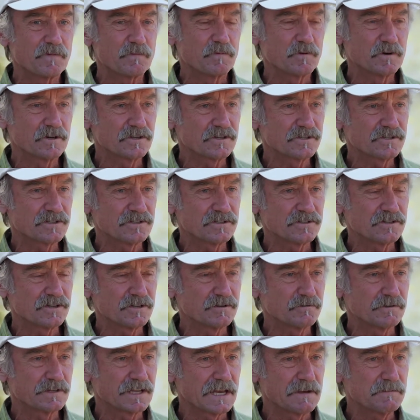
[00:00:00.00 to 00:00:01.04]
We're just concerned
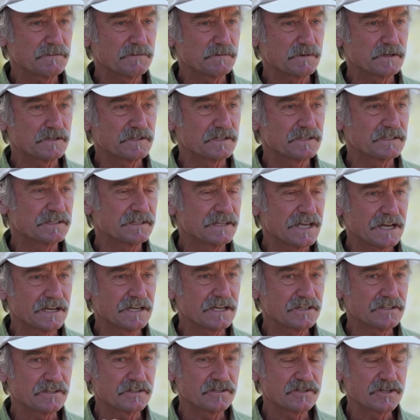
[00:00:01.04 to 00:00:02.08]
with game species, and that
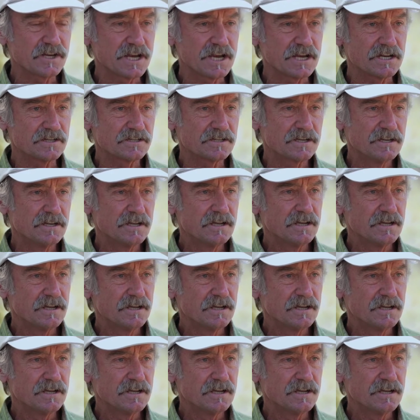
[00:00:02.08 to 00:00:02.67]
needs to change.